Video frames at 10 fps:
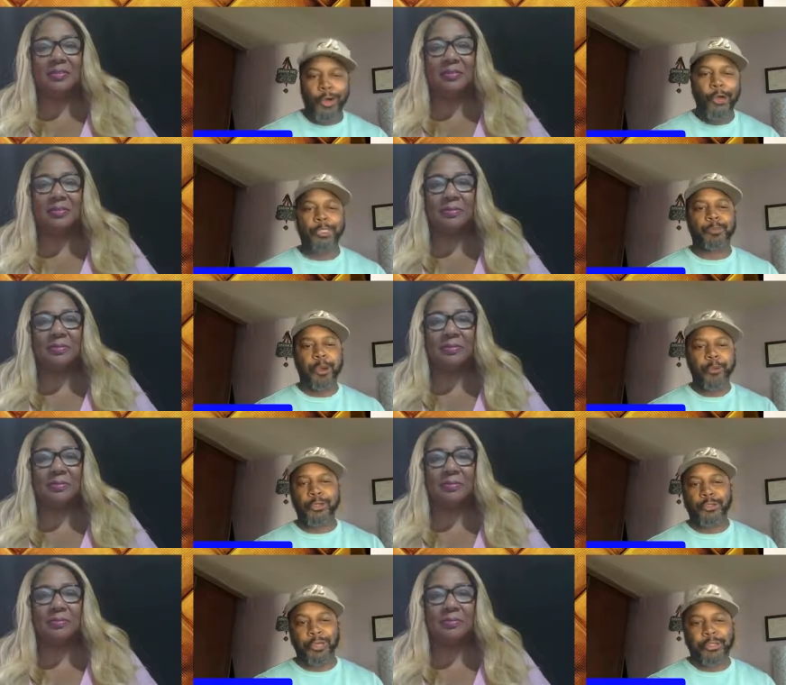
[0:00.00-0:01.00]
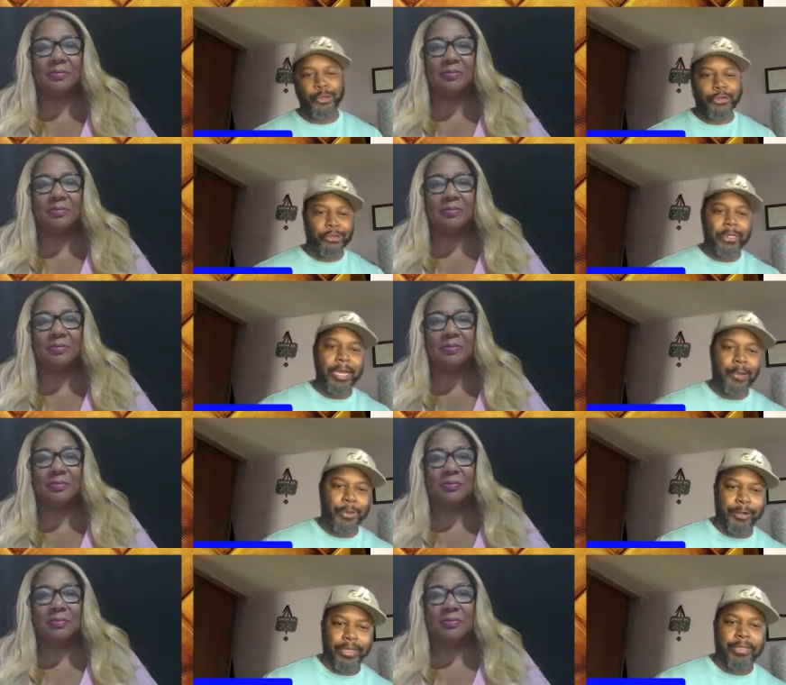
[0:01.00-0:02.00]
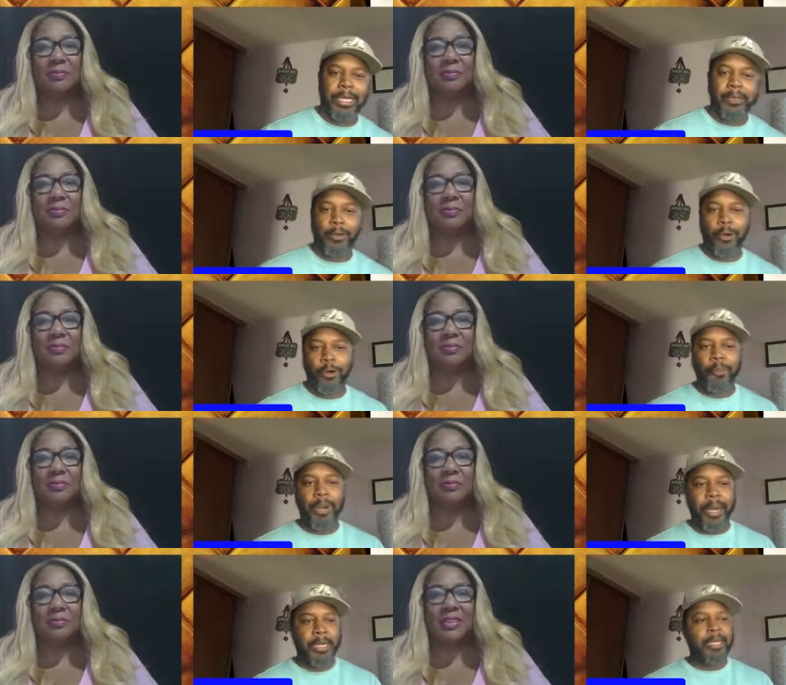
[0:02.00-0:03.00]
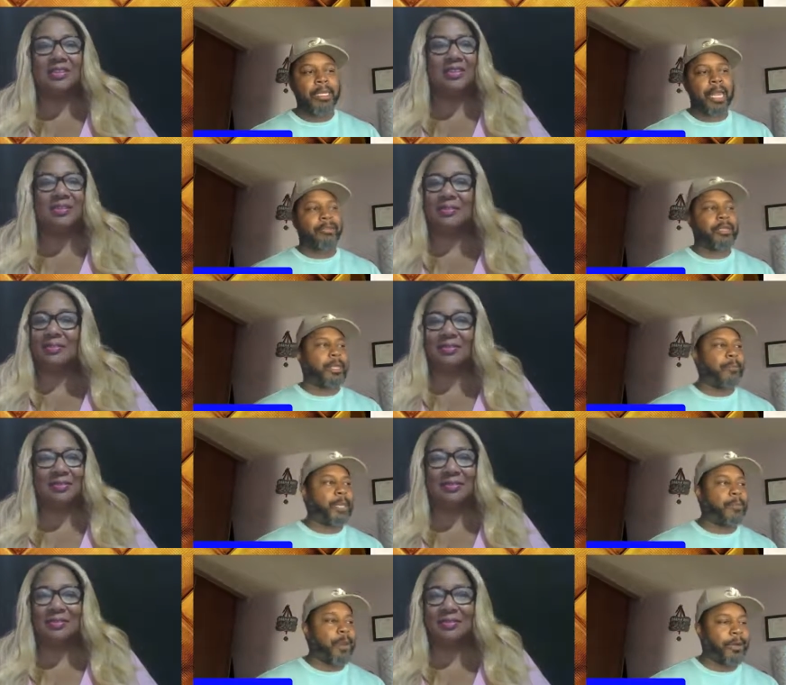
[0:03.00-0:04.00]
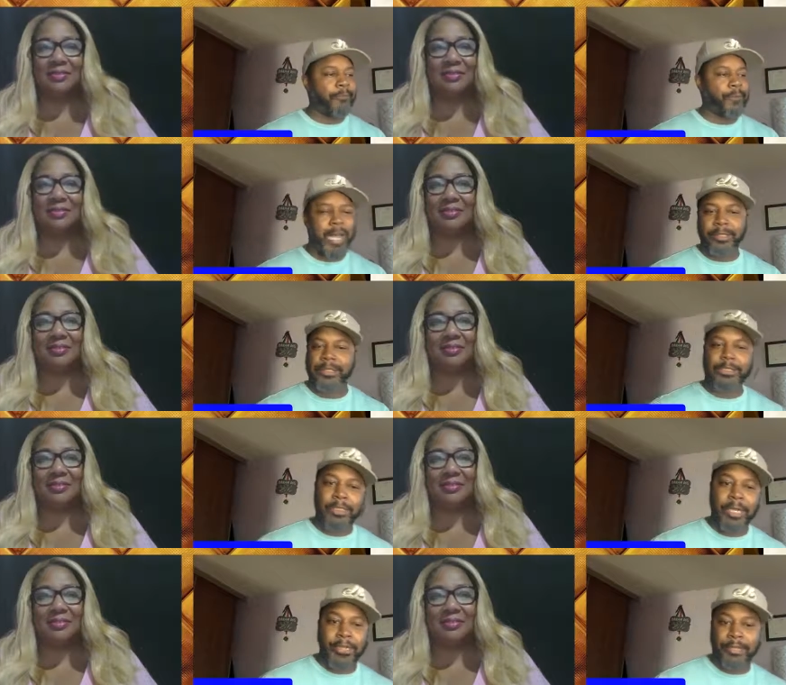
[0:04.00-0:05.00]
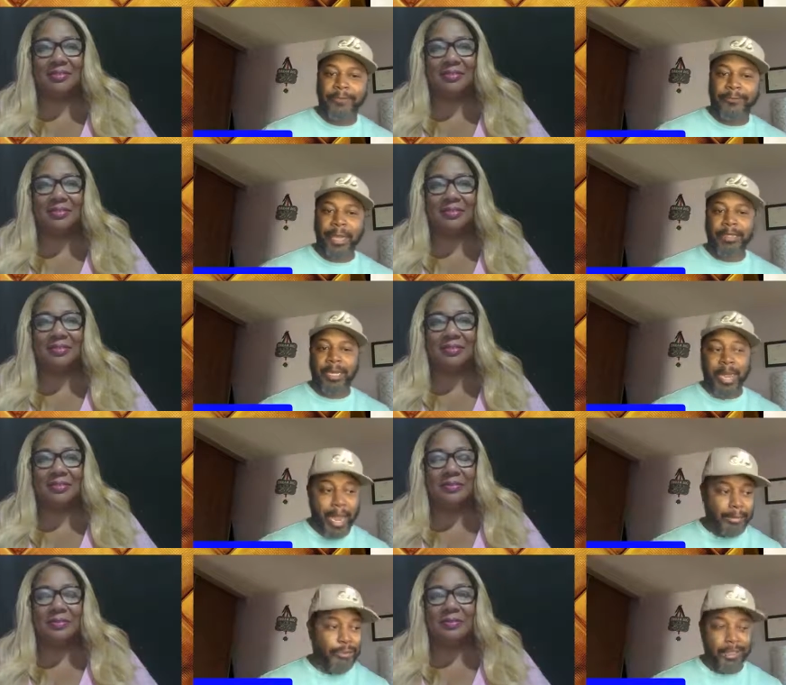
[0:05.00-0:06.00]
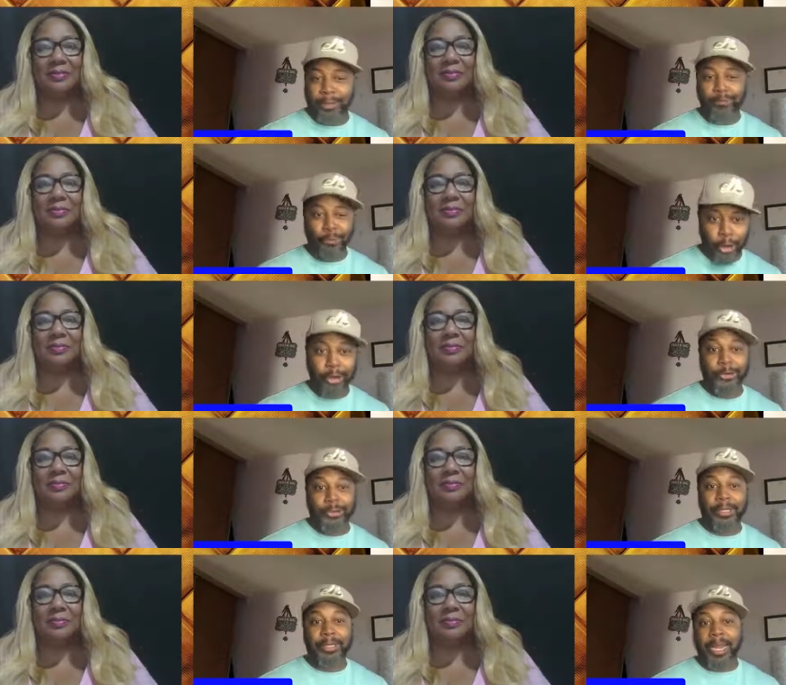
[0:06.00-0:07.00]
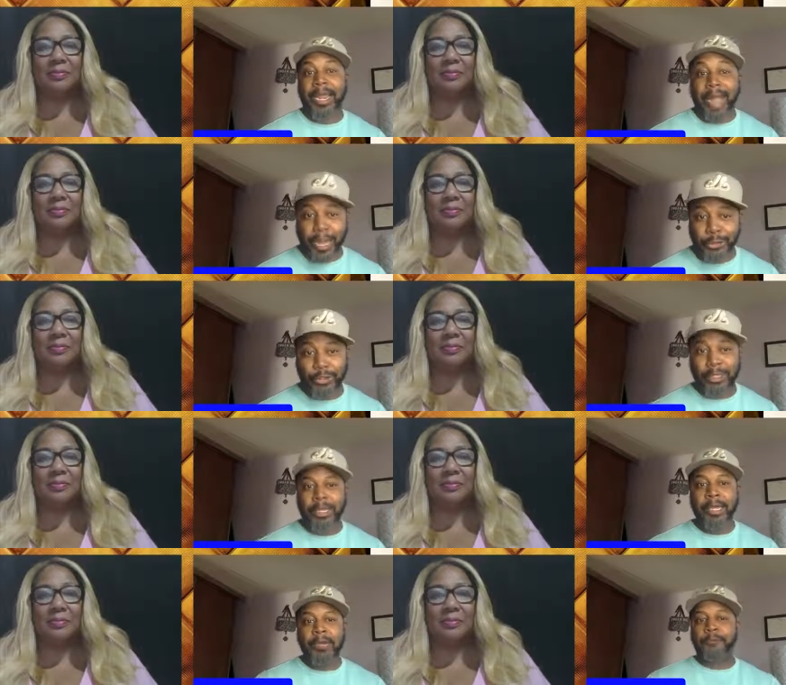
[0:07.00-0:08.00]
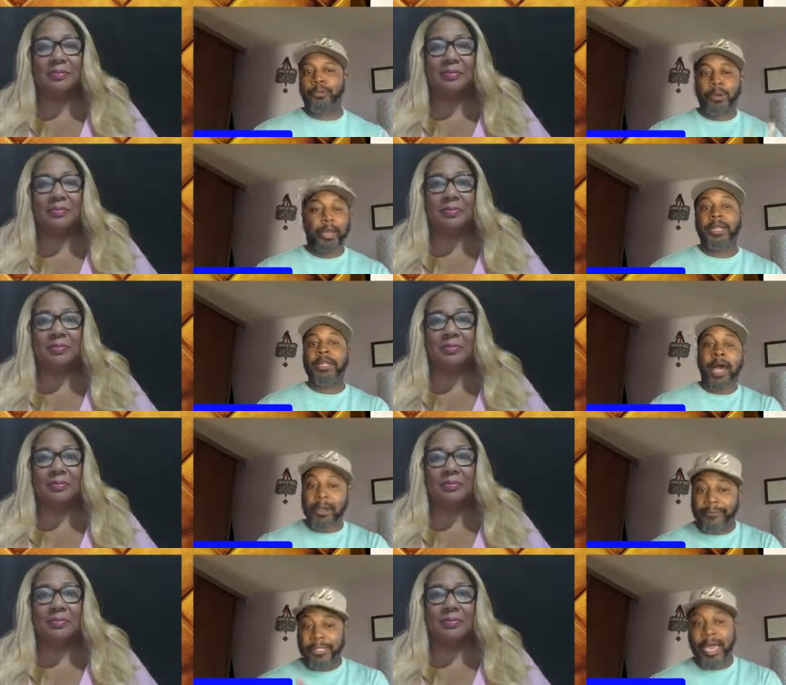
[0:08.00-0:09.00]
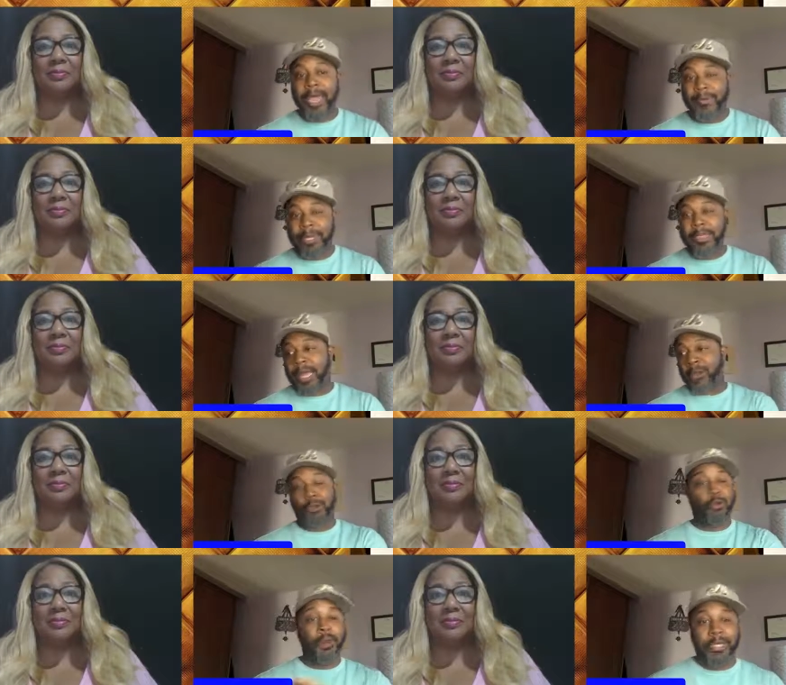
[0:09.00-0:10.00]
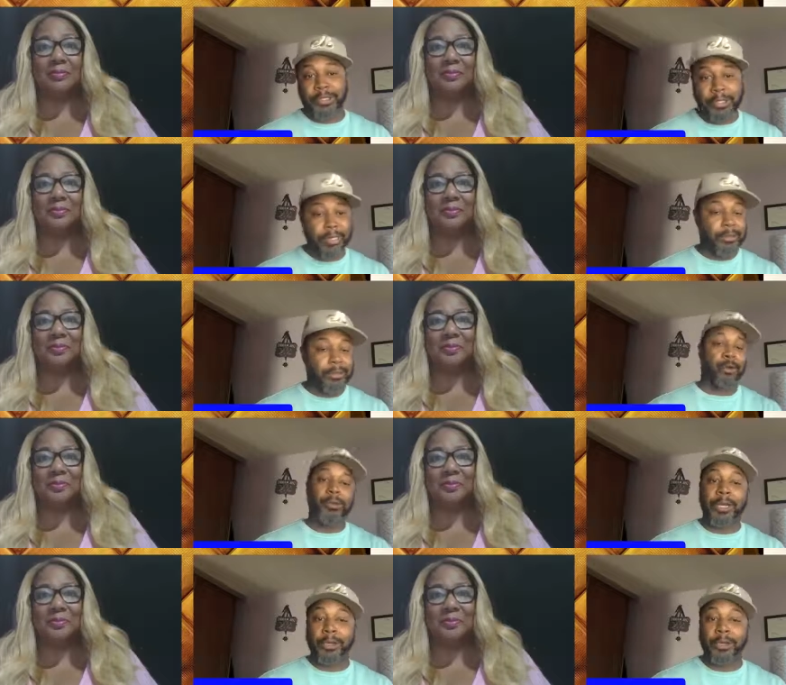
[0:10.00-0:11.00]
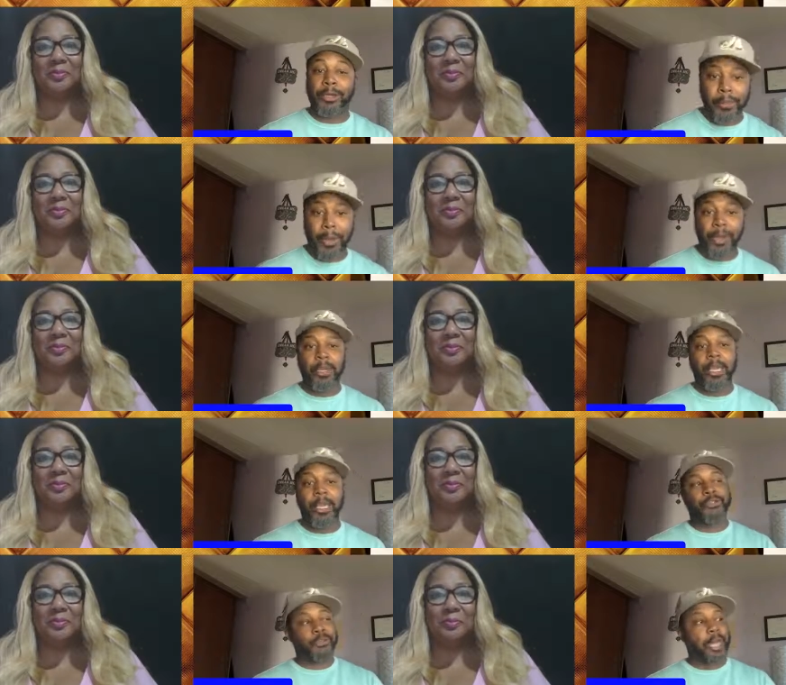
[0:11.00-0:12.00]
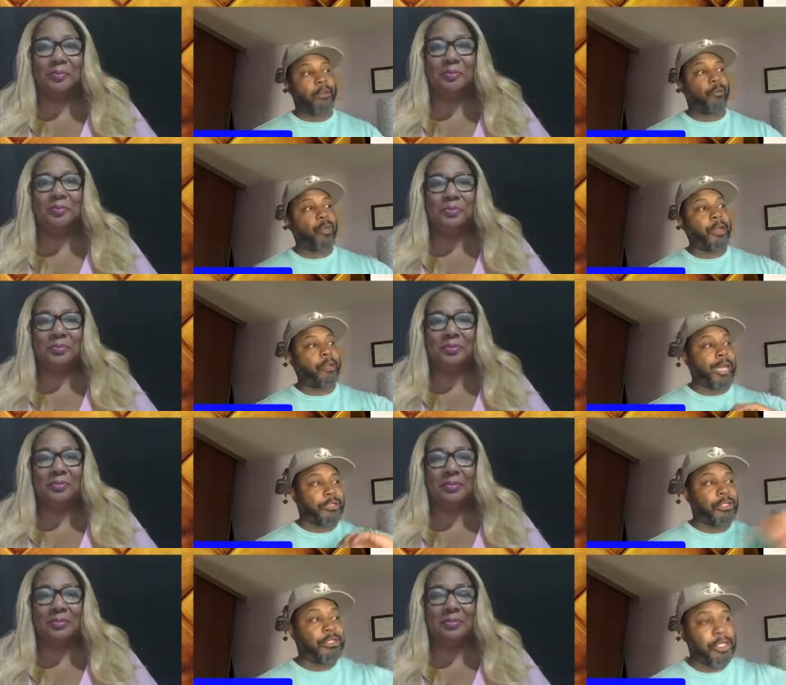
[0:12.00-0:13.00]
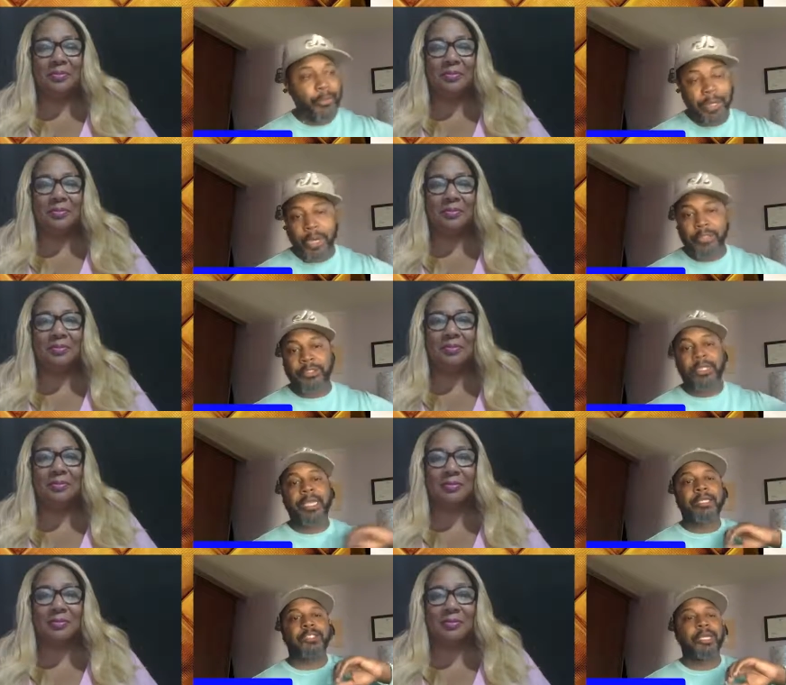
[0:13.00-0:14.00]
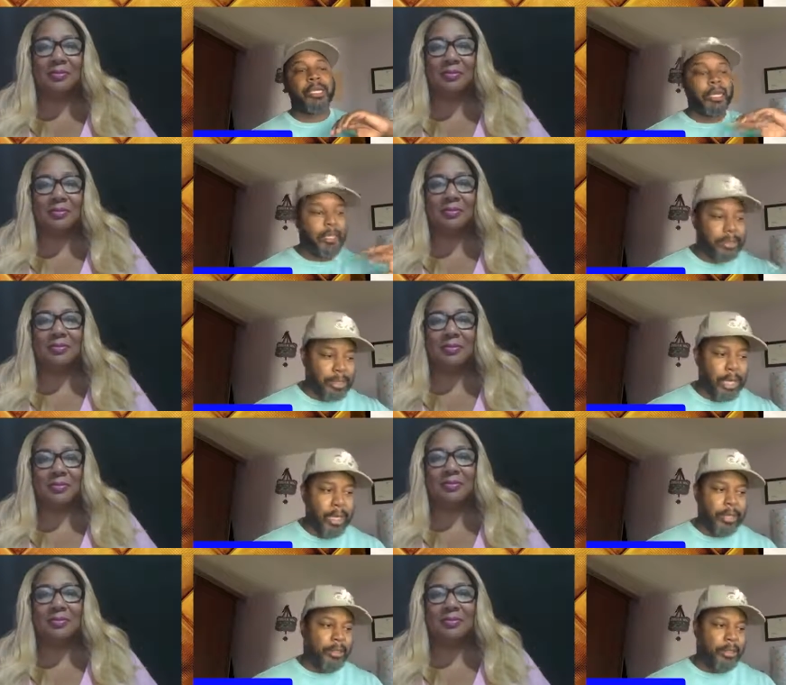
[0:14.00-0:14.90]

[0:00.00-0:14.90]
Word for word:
Speaker 1: oh, it's poetry, so you just get up there and say the poem. But mm. I think a big part of my success is the fact that I actually rehearse, that I actually put a lot of time in that nobody sees and nobody knows about, so that when you actually see me on stage, it's, uh,